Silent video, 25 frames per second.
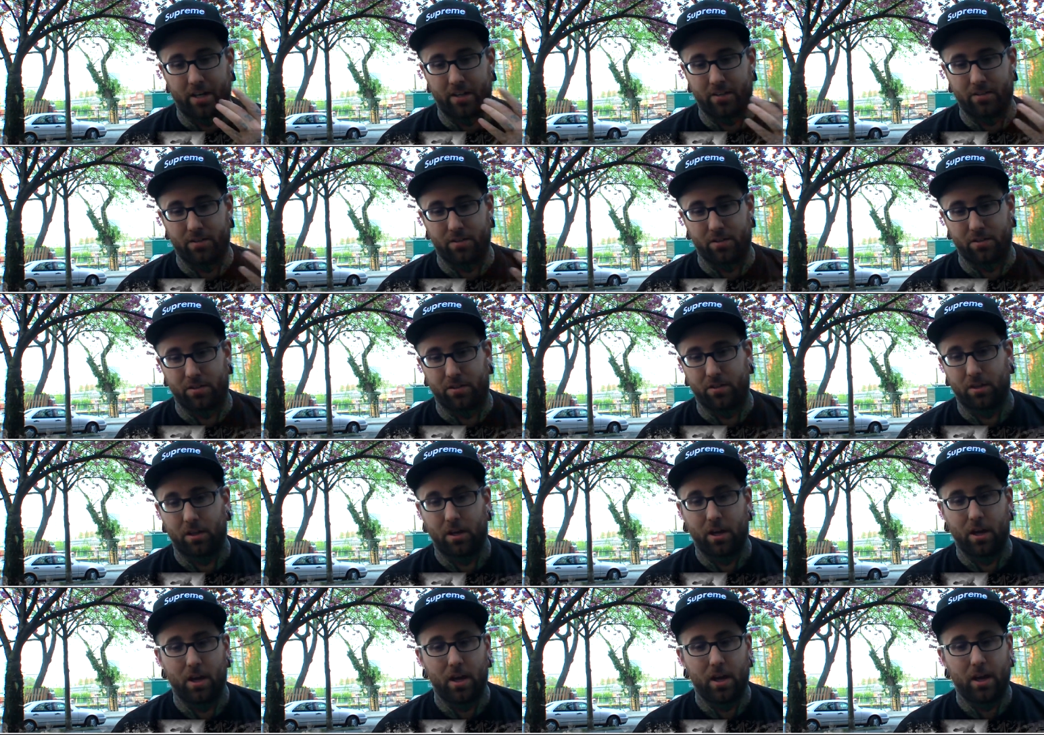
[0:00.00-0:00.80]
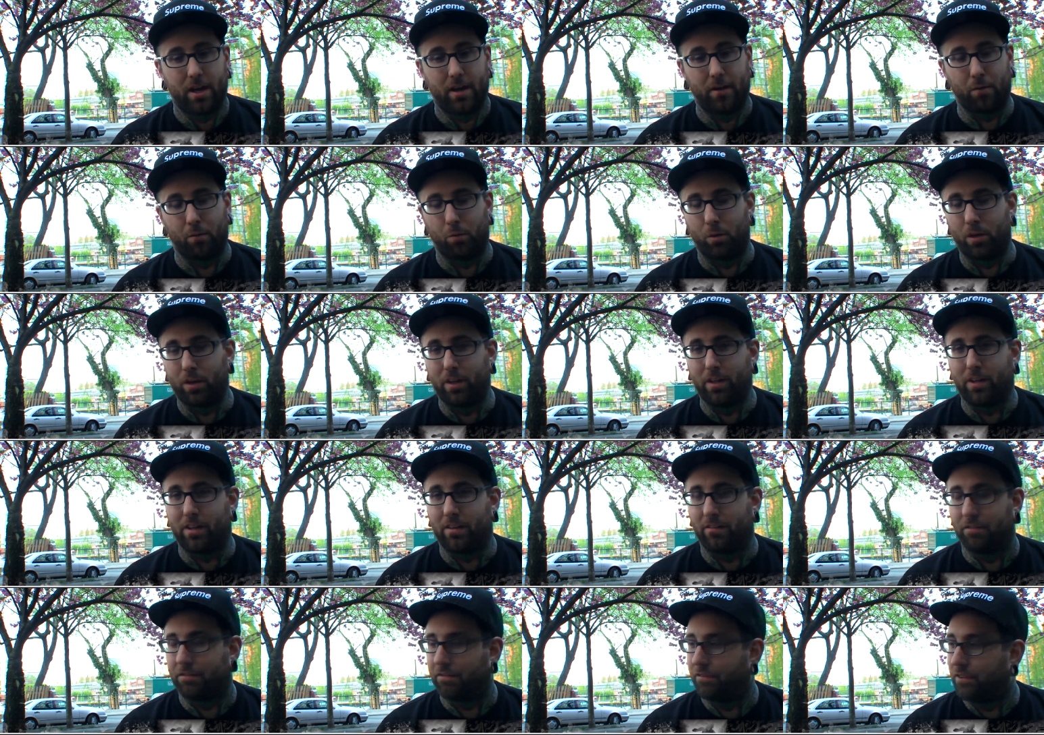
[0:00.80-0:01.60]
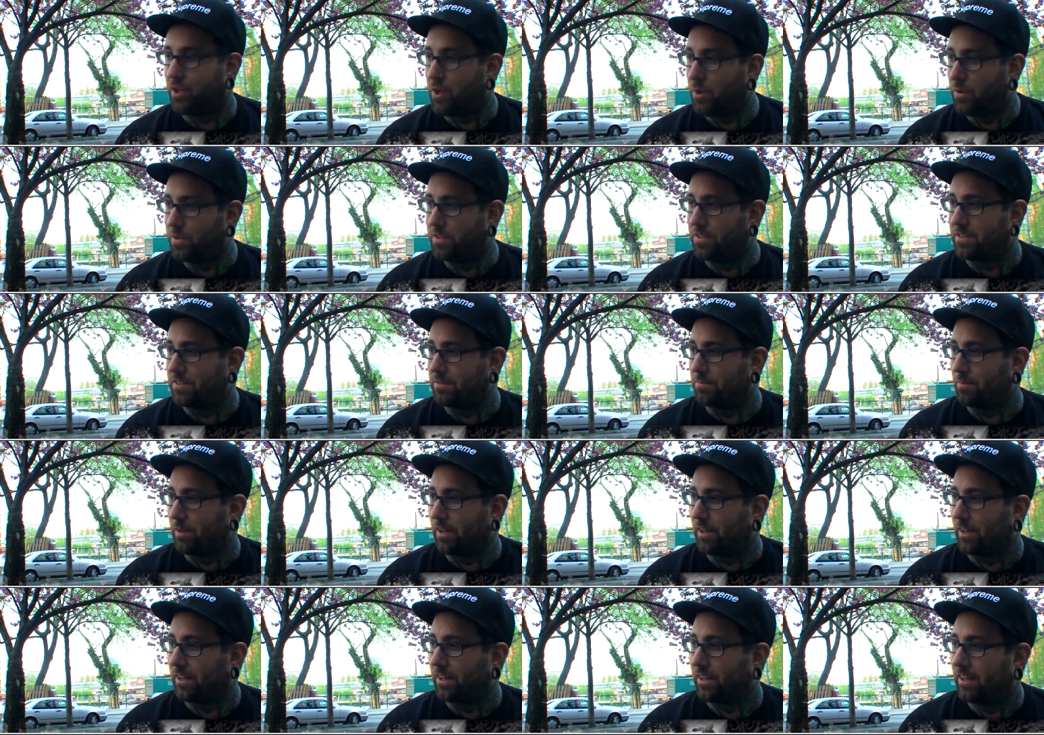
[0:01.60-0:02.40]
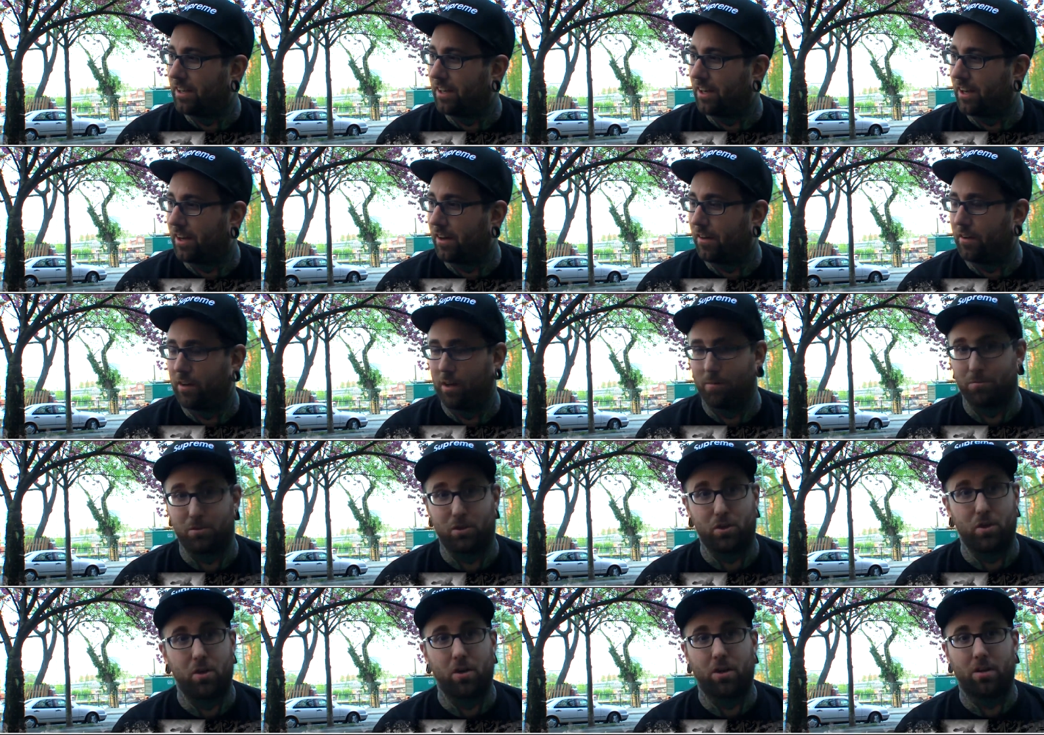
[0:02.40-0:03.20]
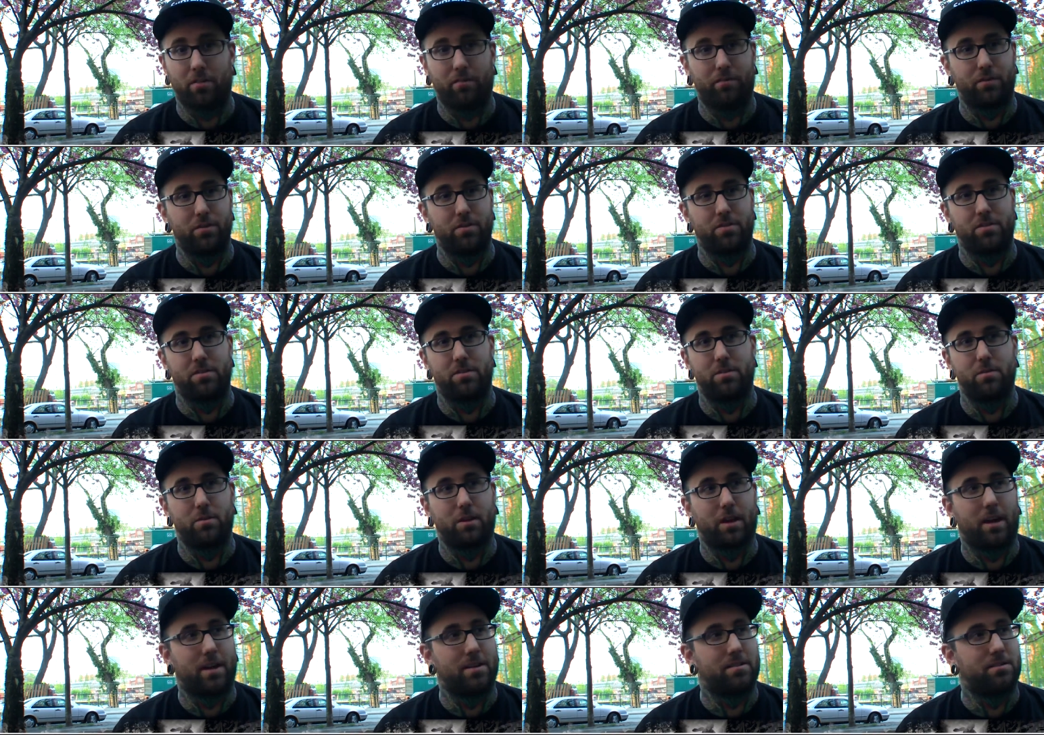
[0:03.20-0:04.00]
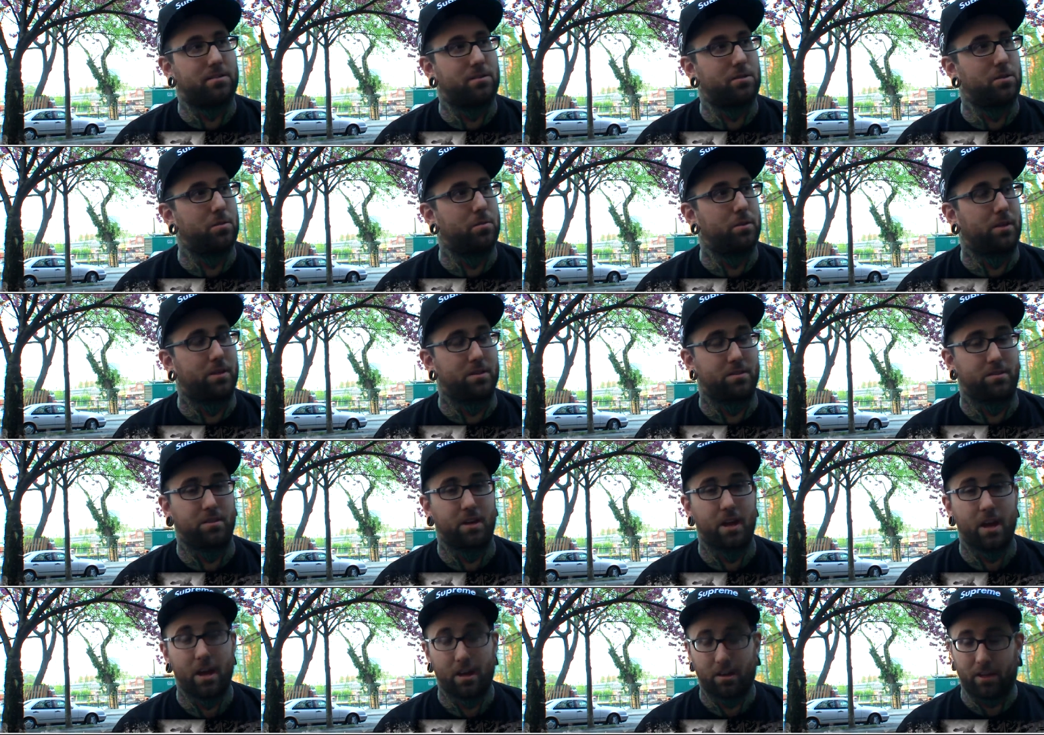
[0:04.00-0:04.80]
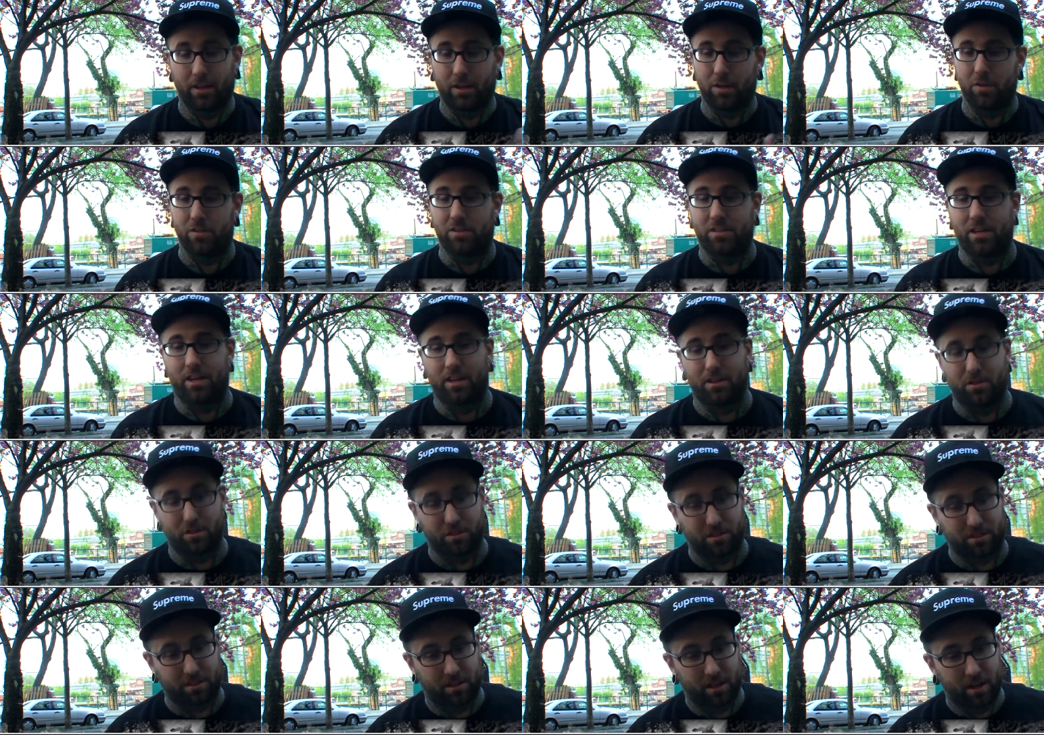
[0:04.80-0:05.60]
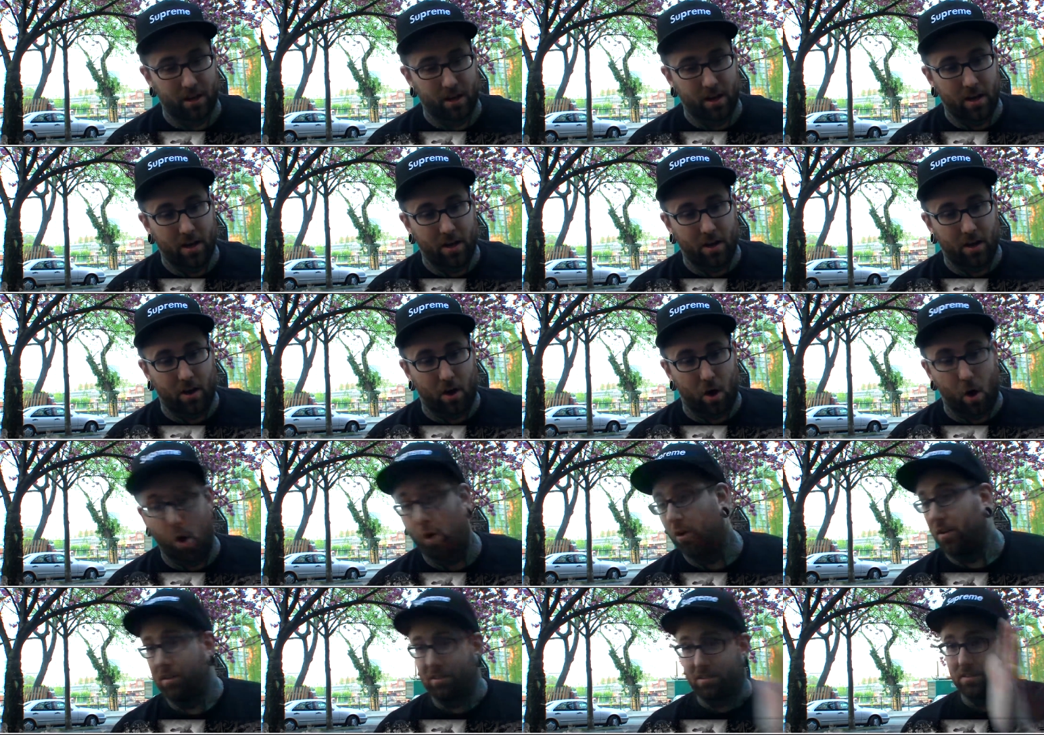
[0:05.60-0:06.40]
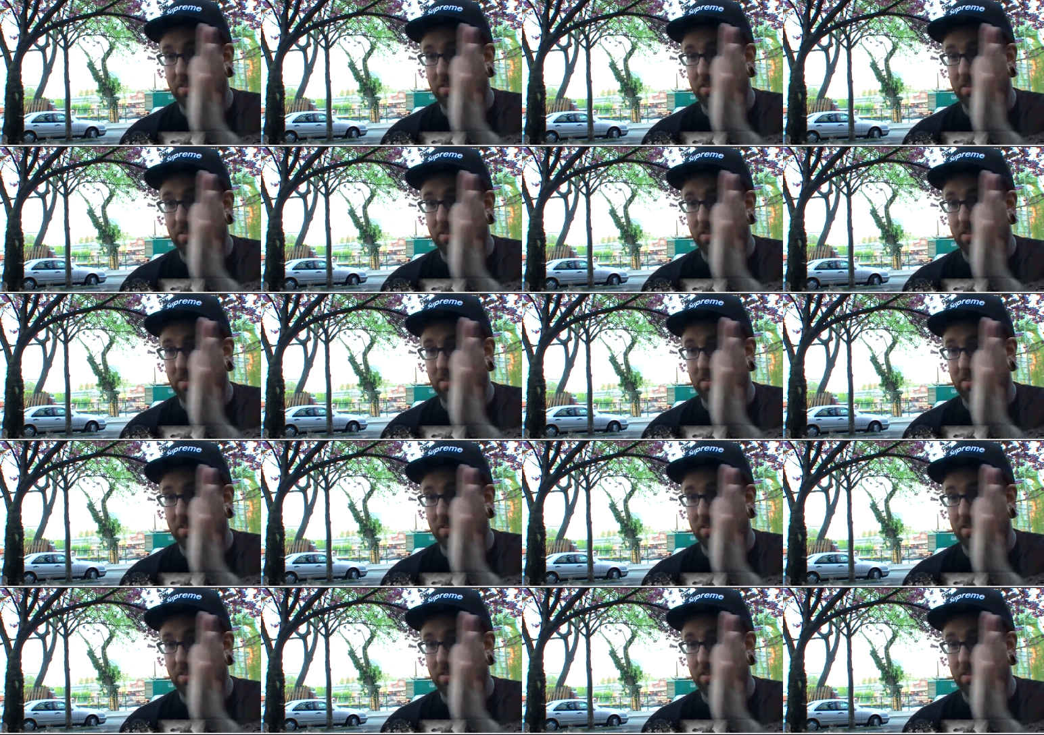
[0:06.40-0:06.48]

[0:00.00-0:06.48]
It's just, it really confuses me, you know, and I'm sure it confuses you guys too, because like you said, it just all of a